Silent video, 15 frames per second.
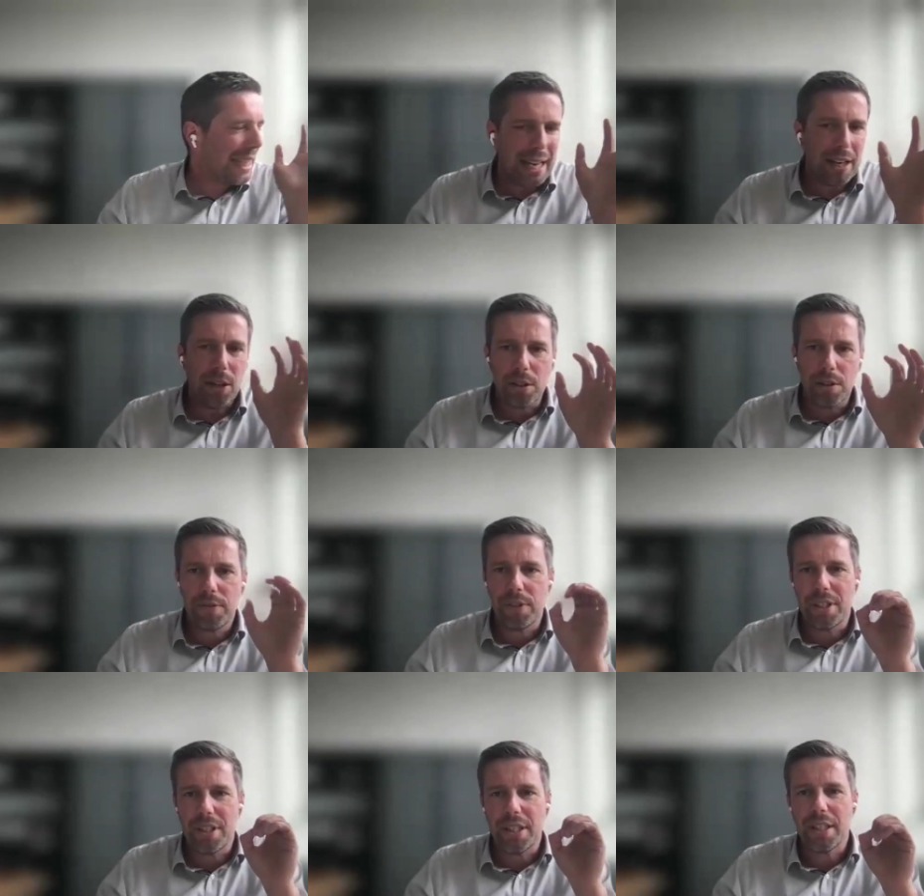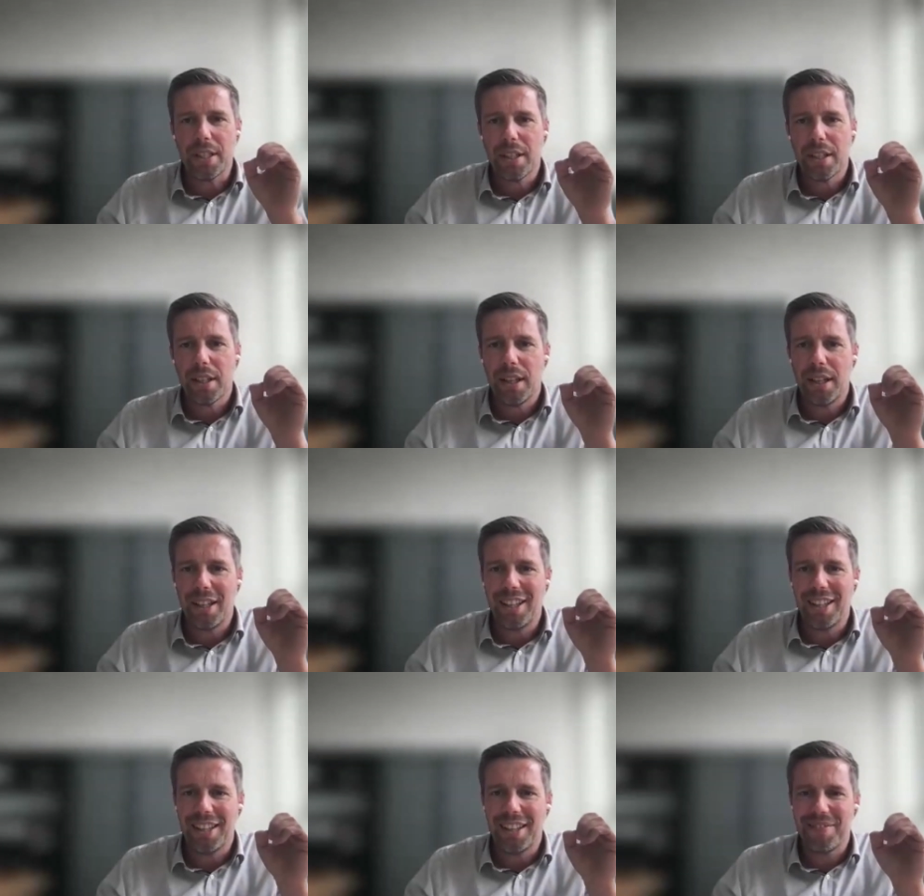cannot fatigue.
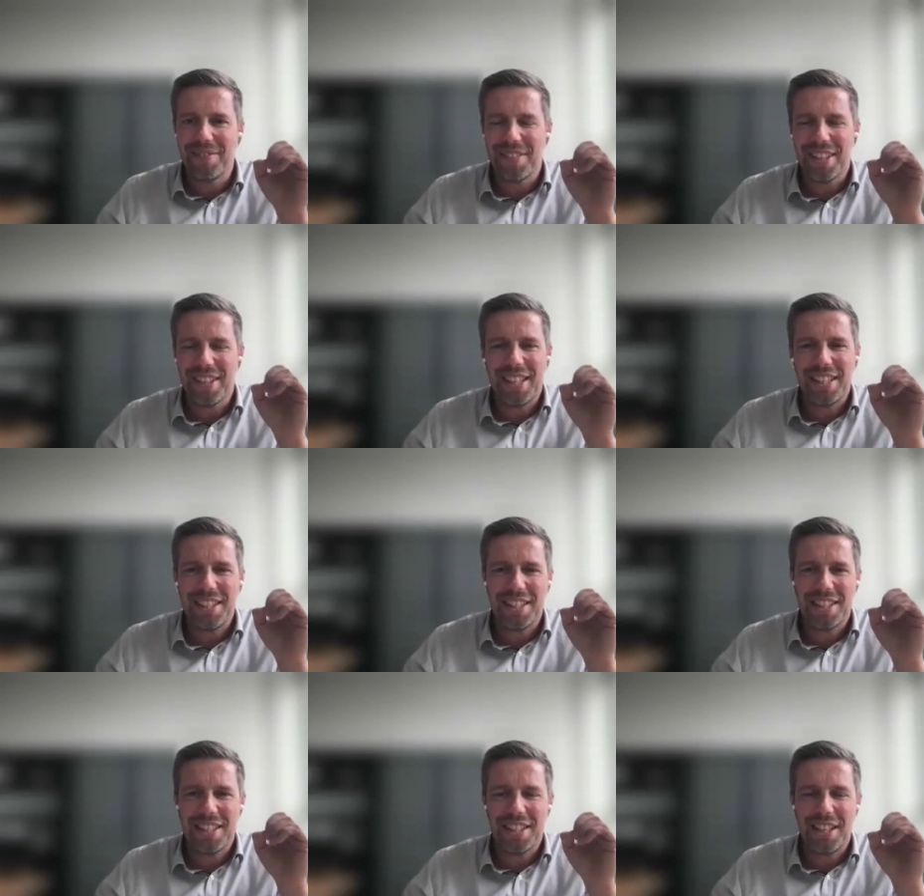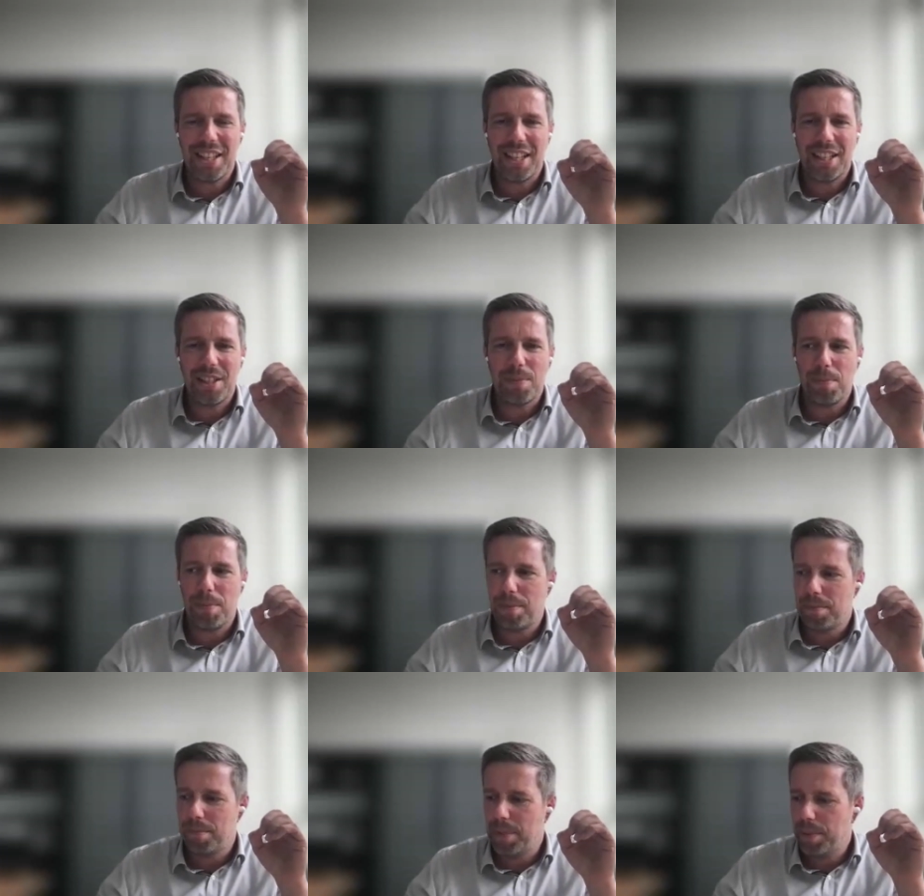It's
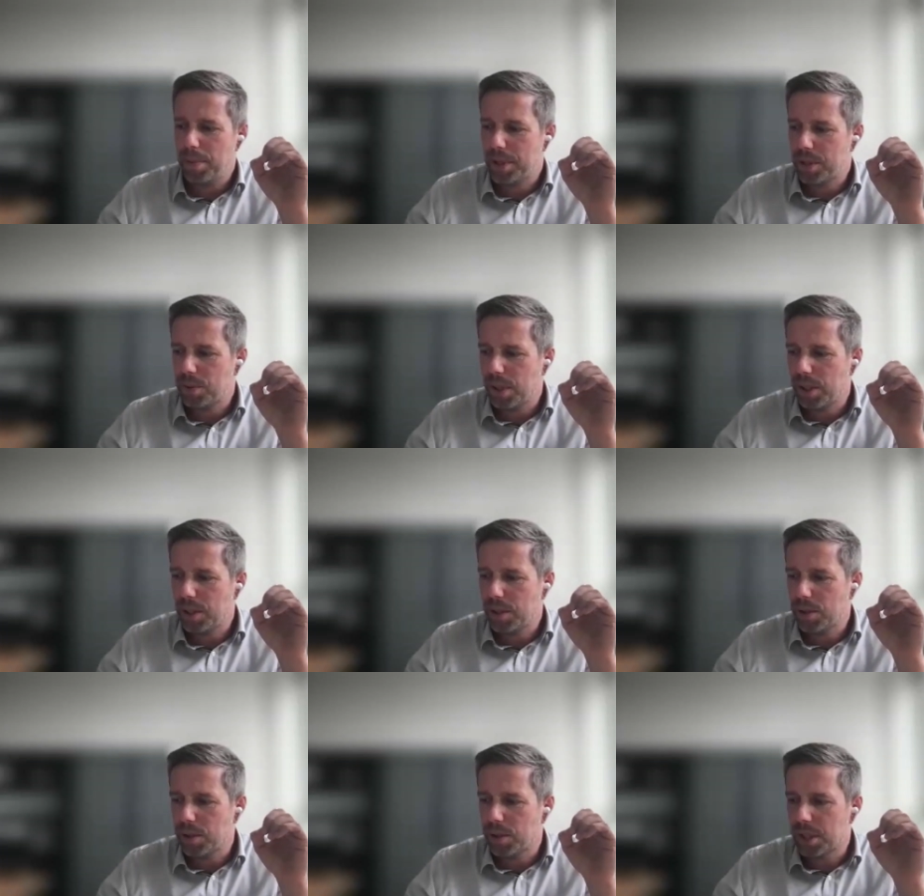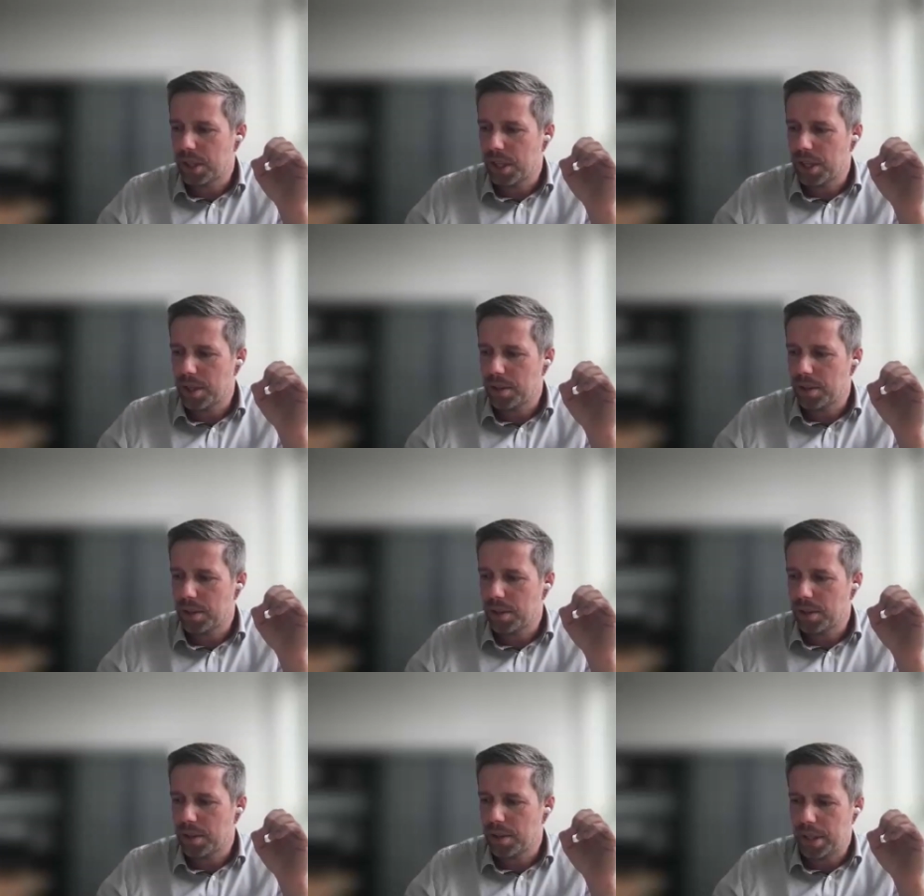maybe strange to say,
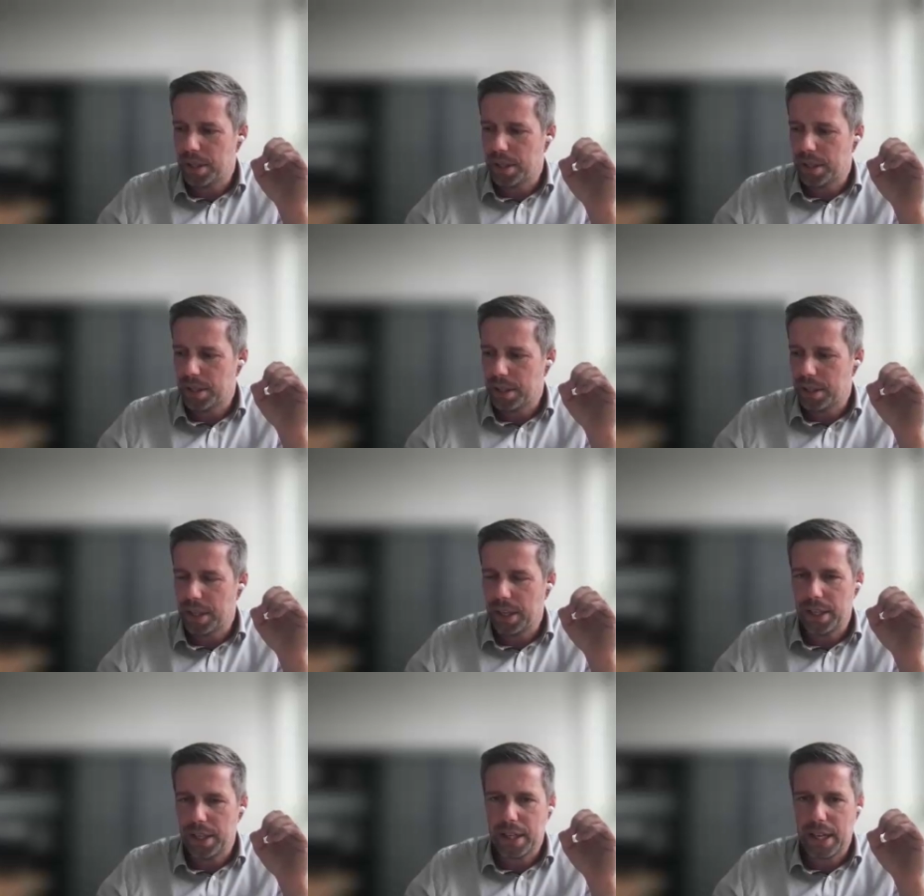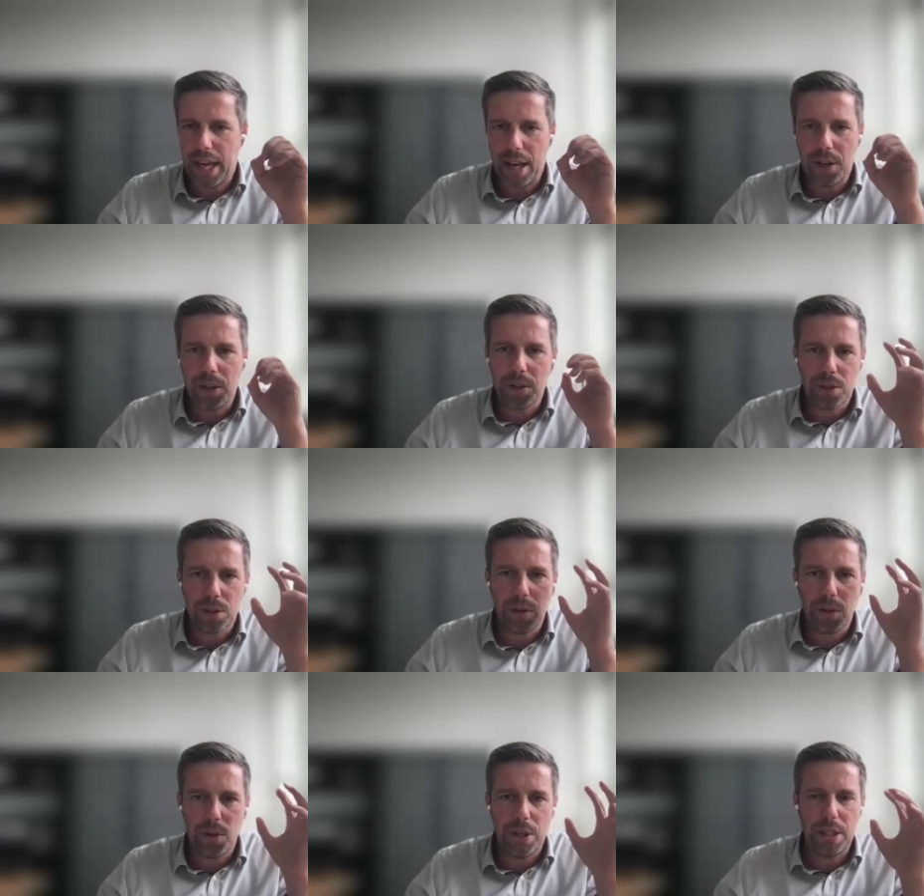but it
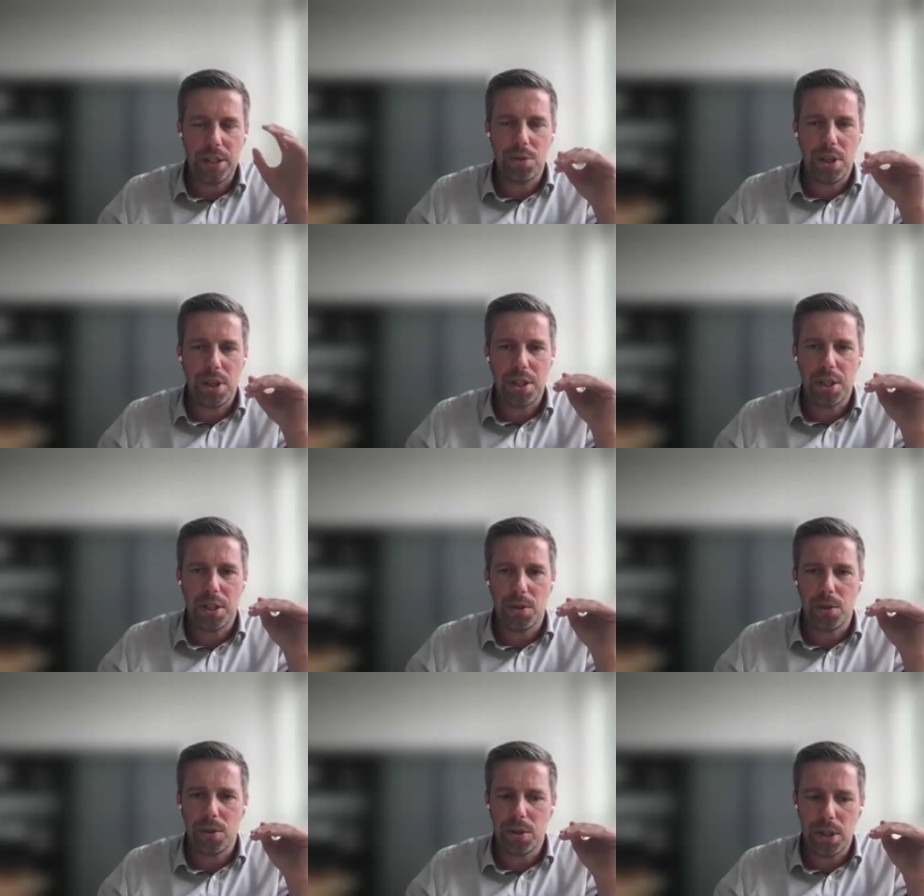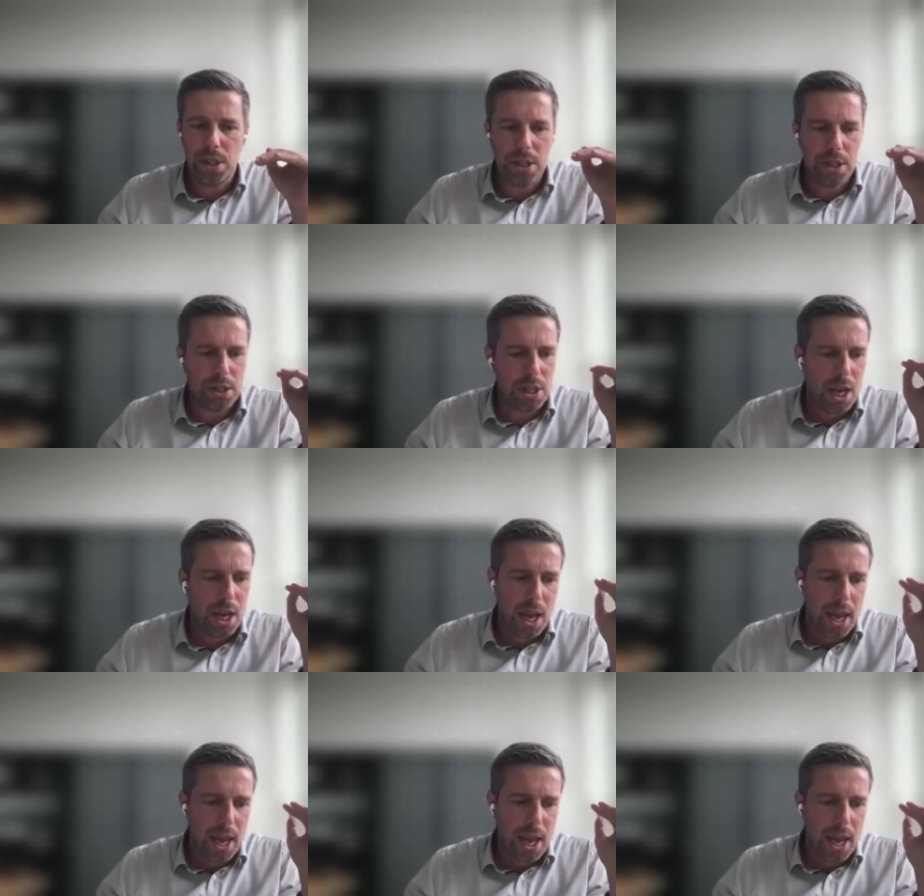cannot go into acidosis.